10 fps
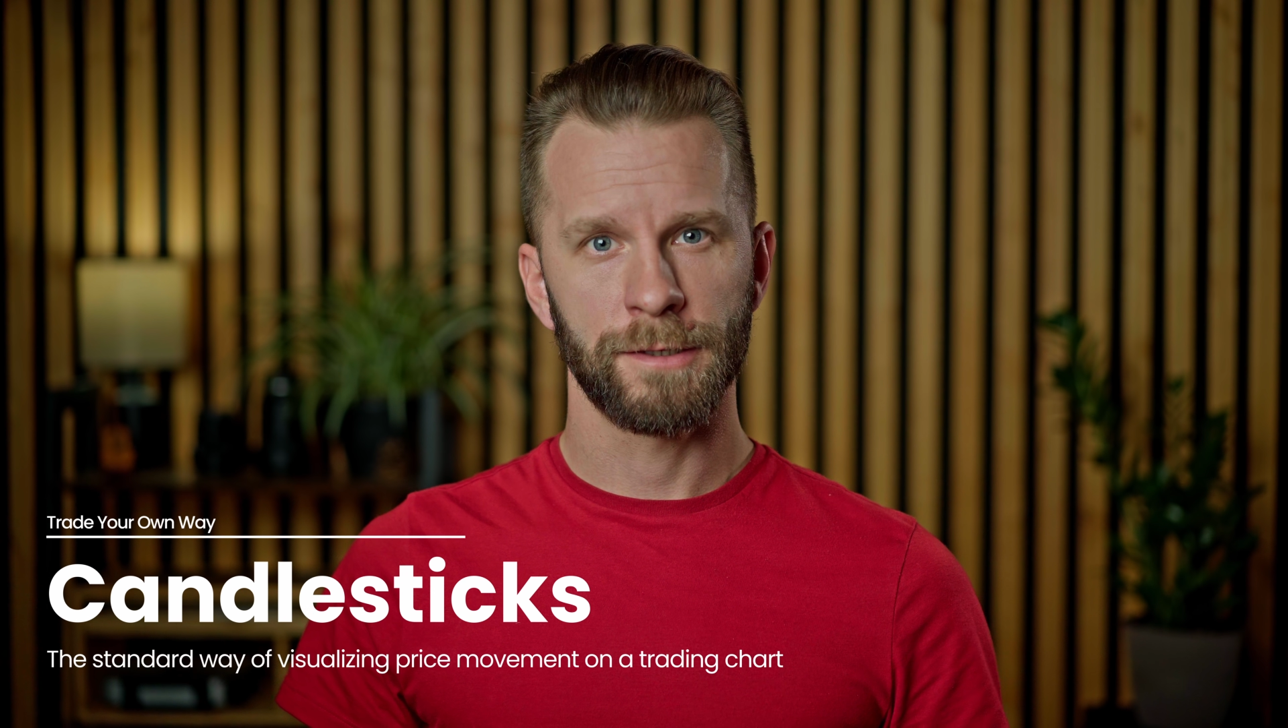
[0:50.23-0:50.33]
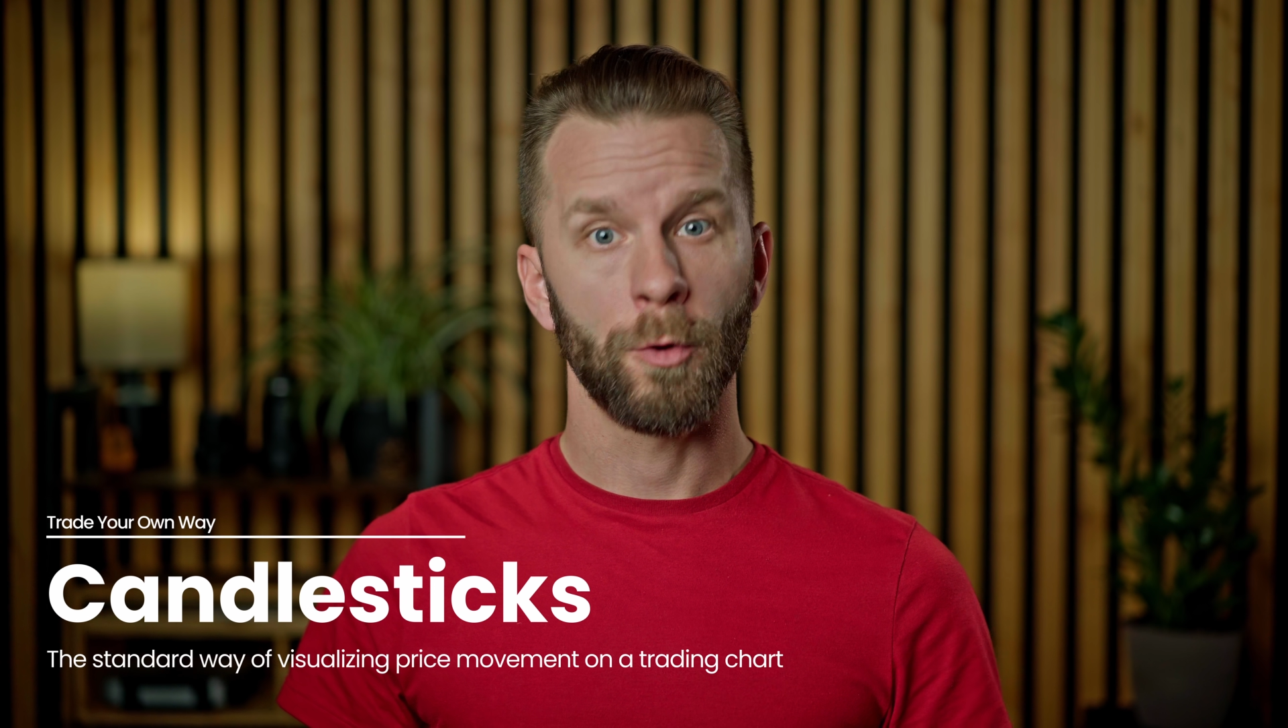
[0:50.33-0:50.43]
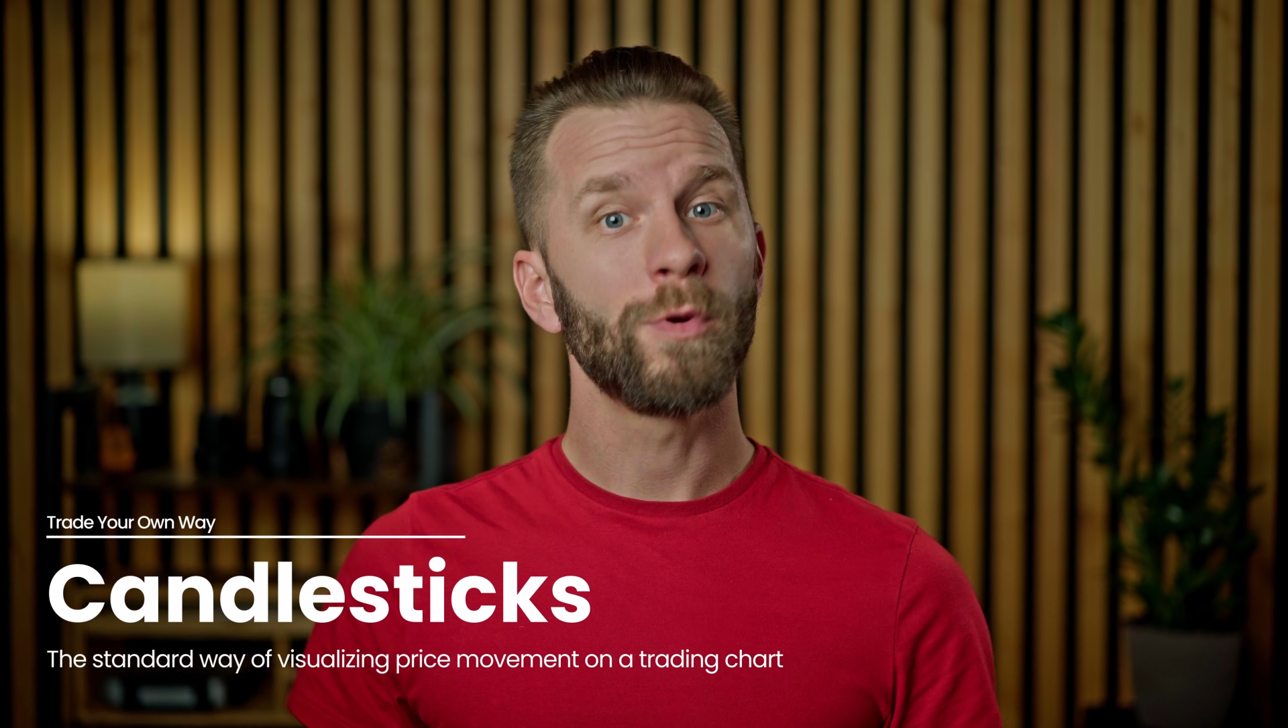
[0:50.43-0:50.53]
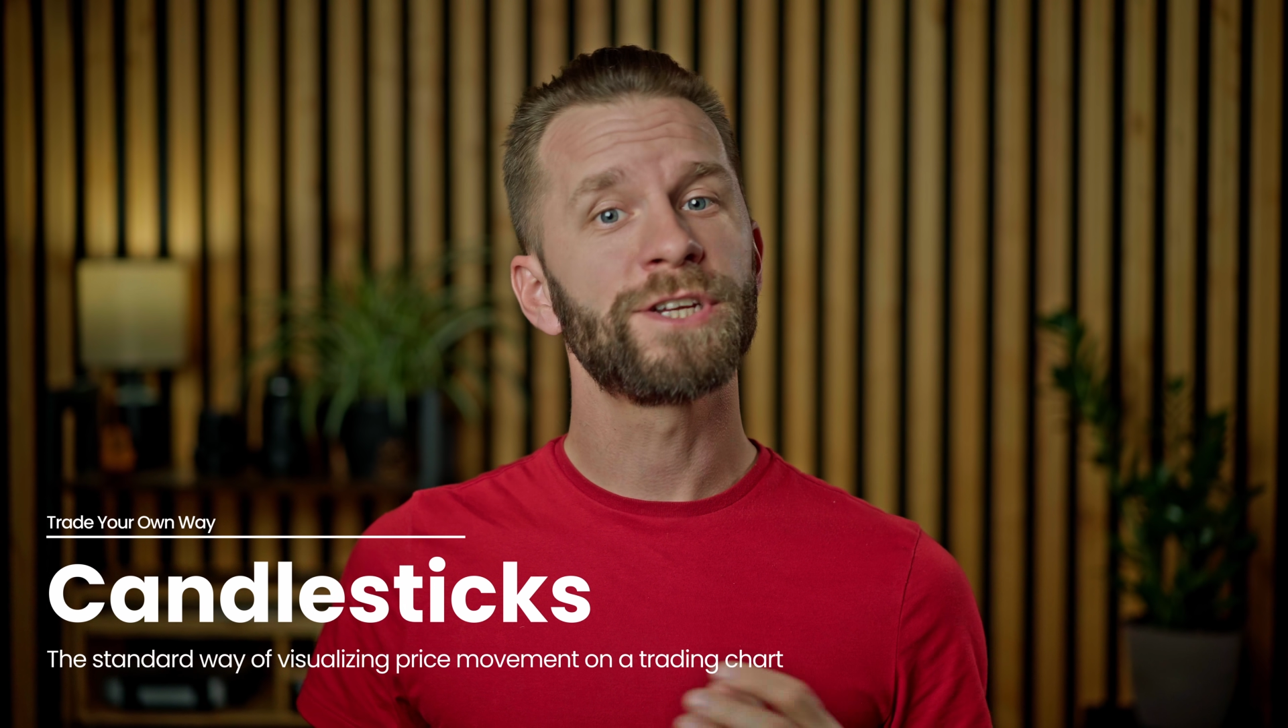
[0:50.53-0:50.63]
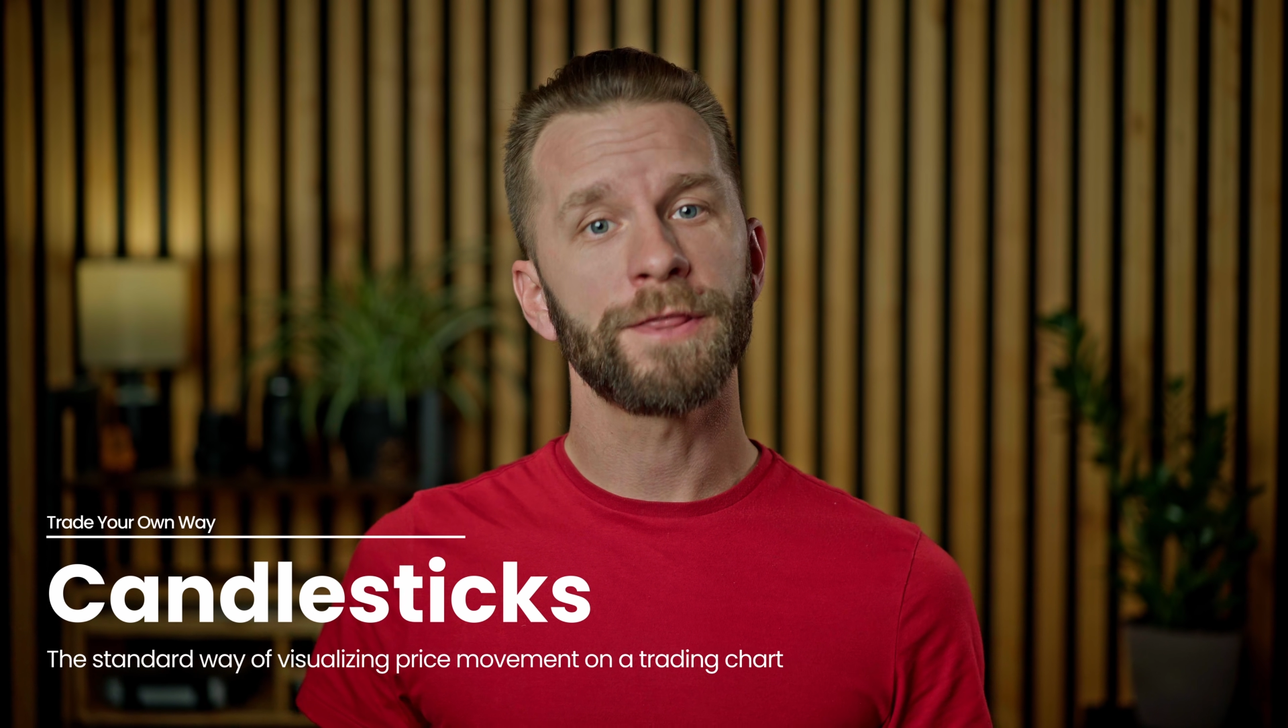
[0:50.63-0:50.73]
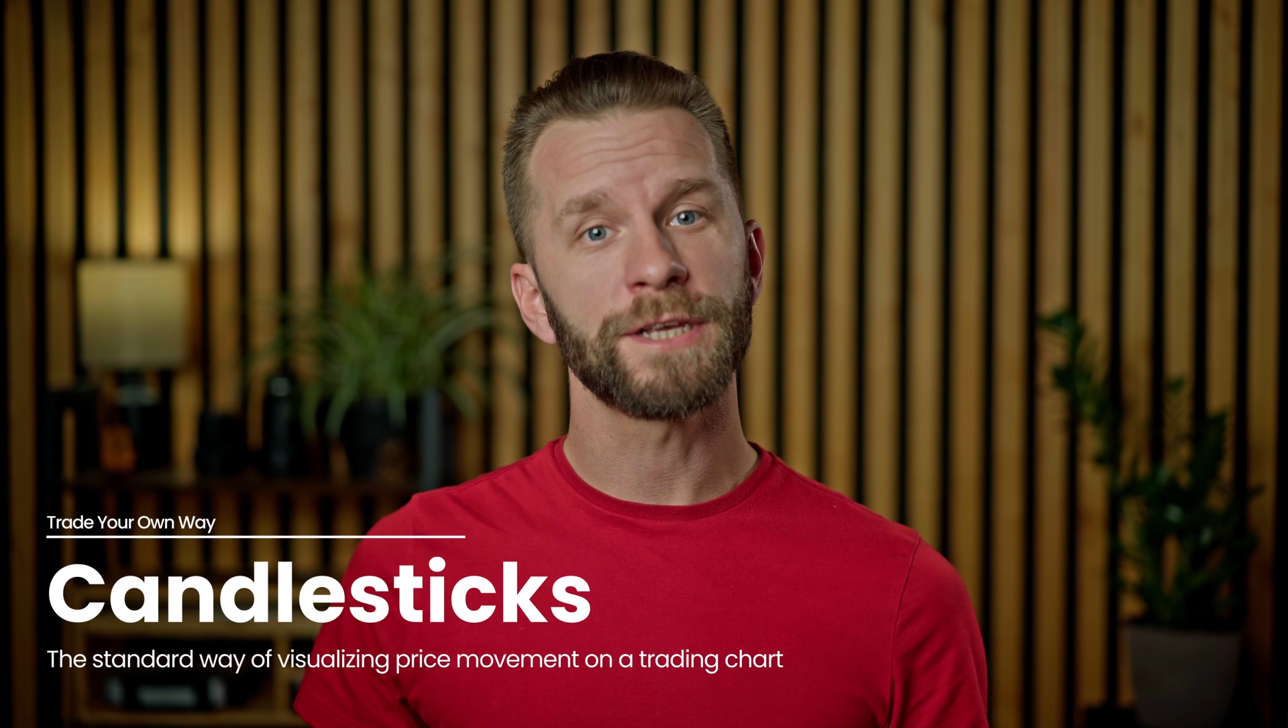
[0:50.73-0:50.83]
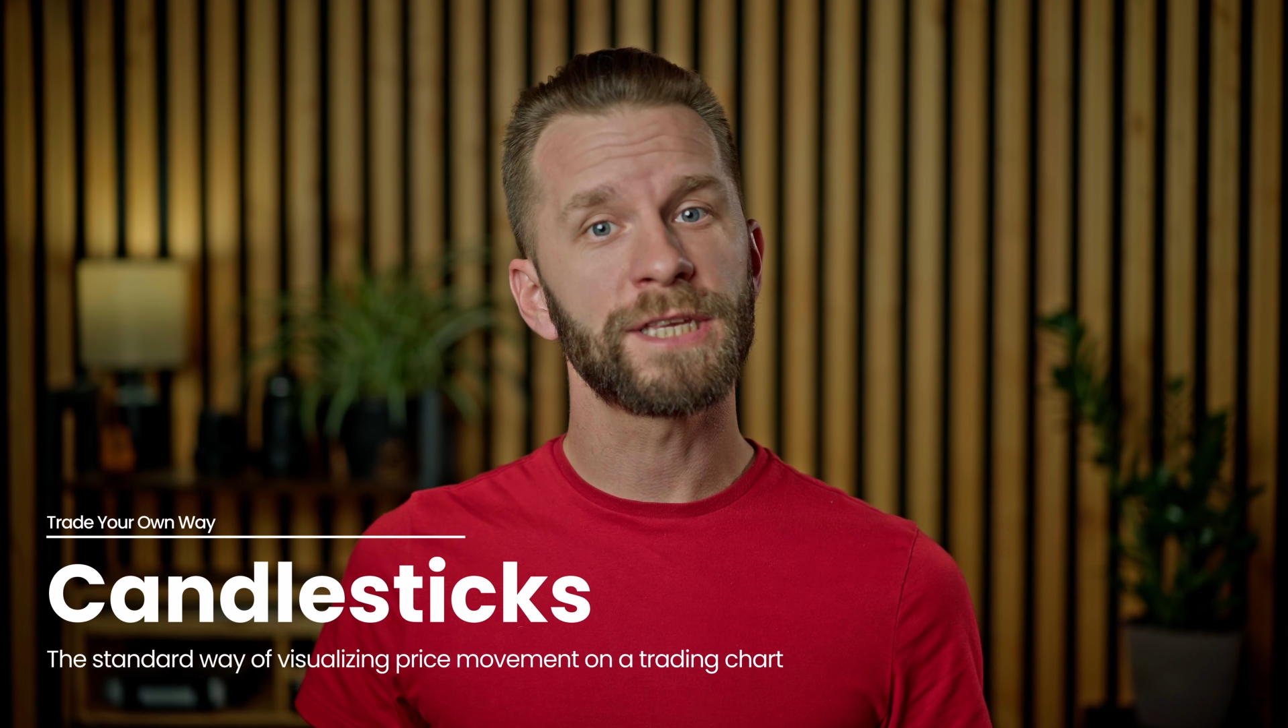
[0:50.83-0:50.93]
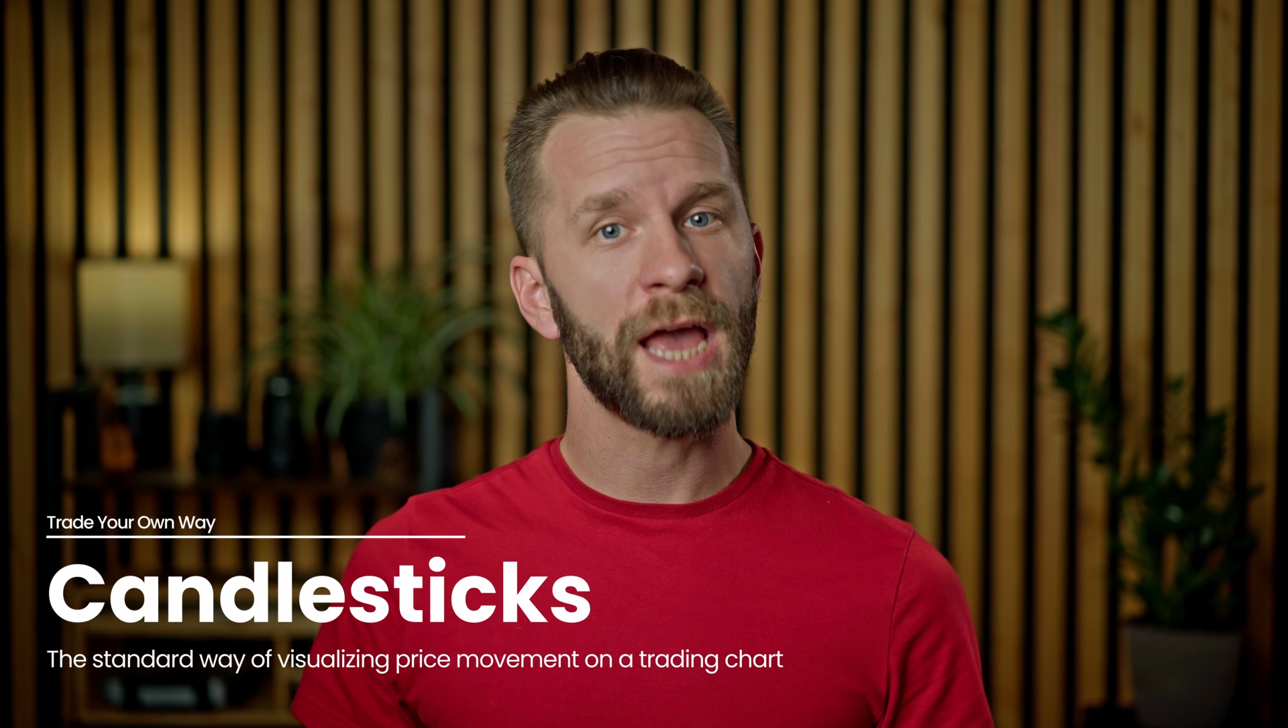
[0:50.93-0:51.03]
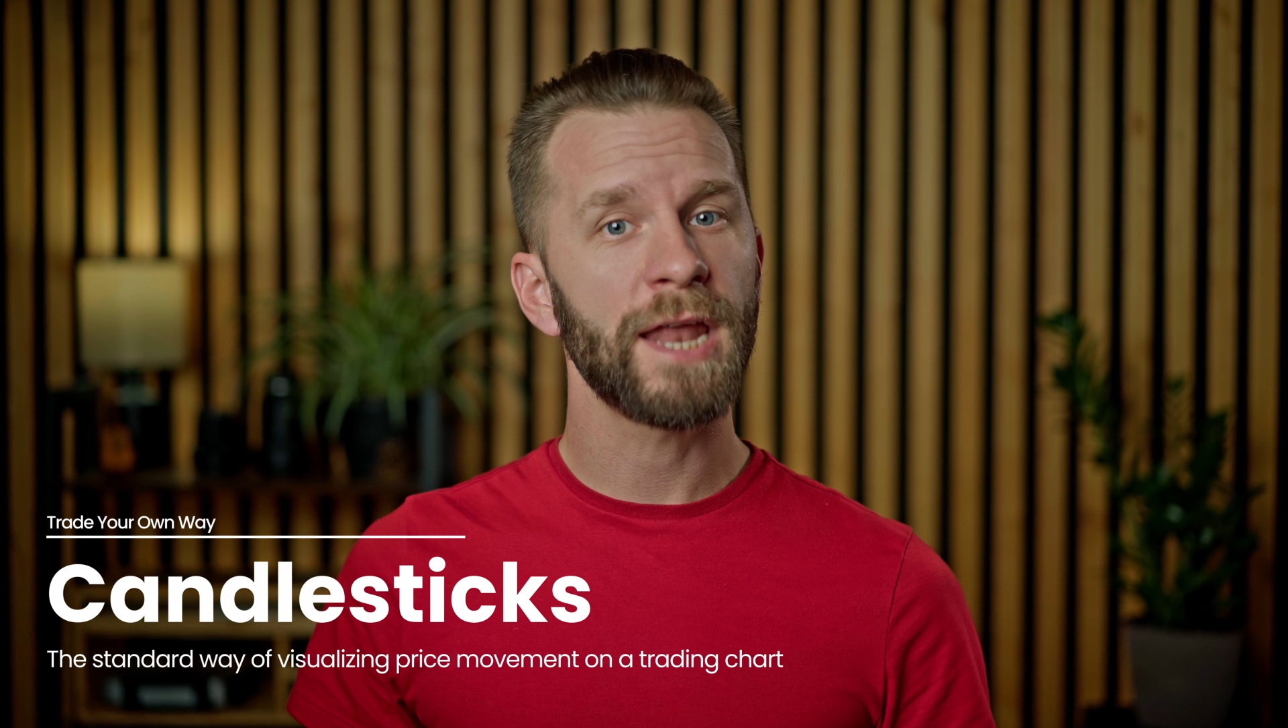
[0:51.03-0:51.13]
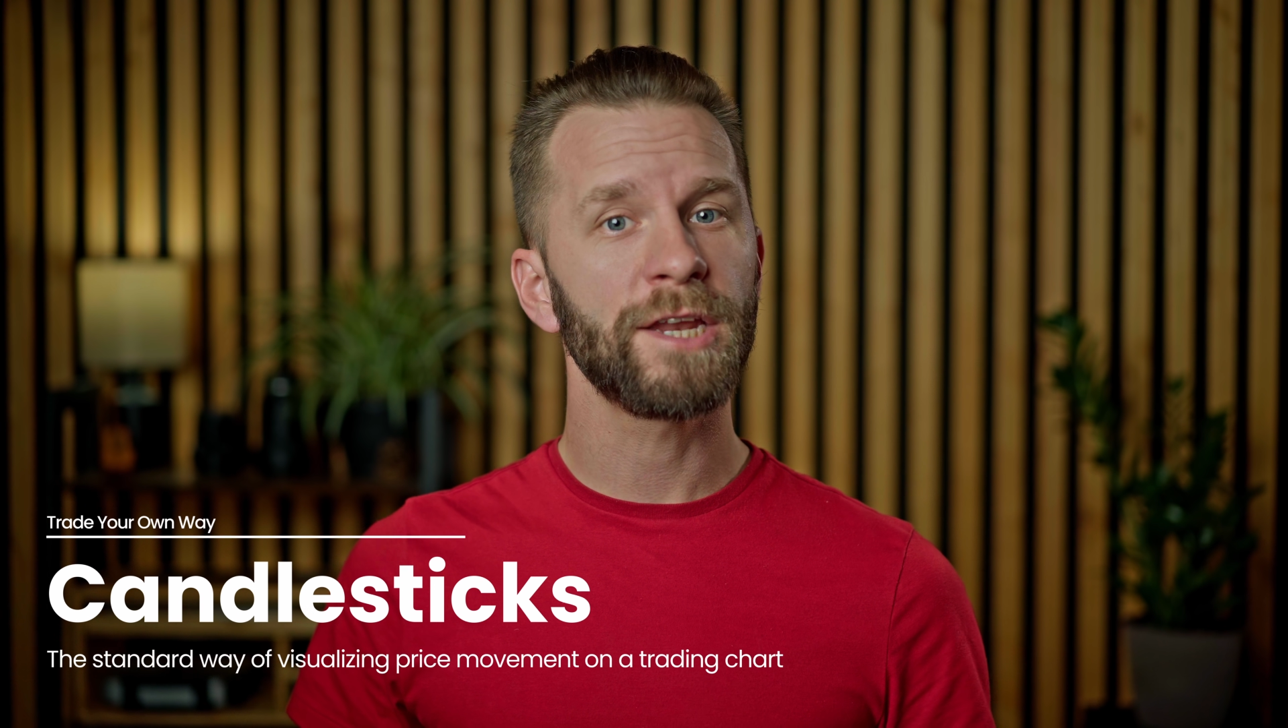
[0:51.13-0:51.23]
which are the
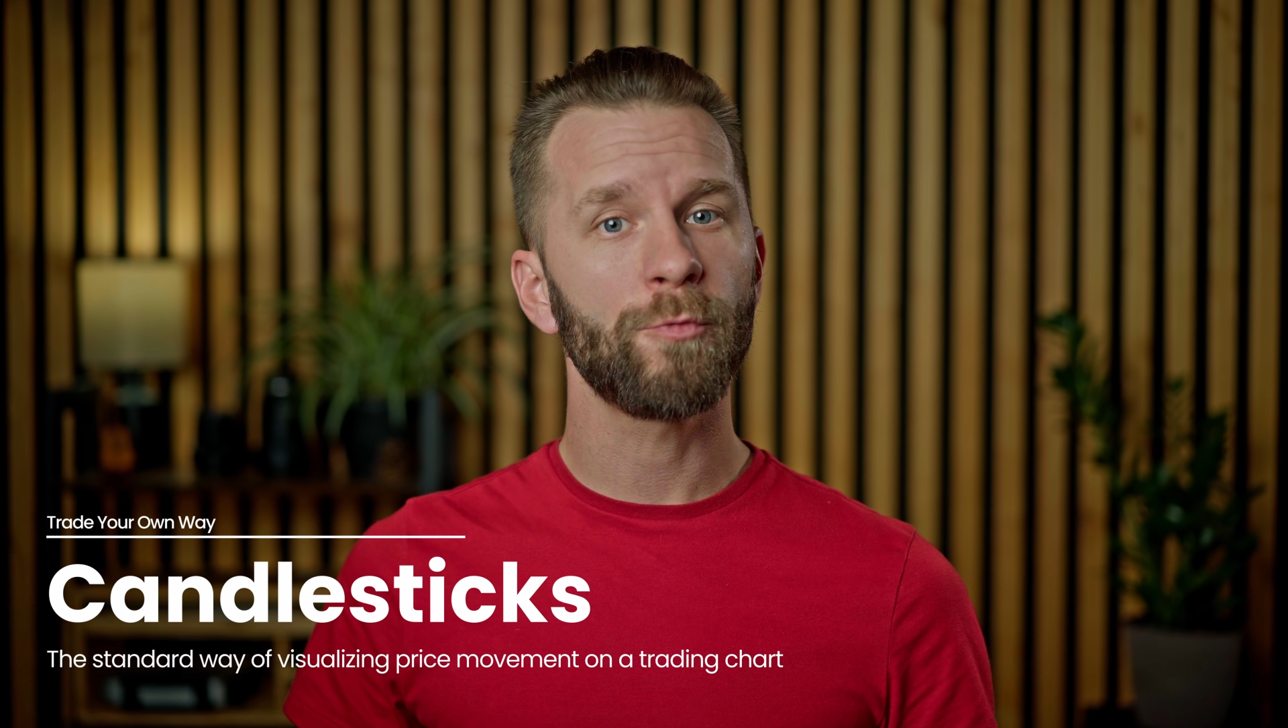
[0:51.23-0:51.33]
standard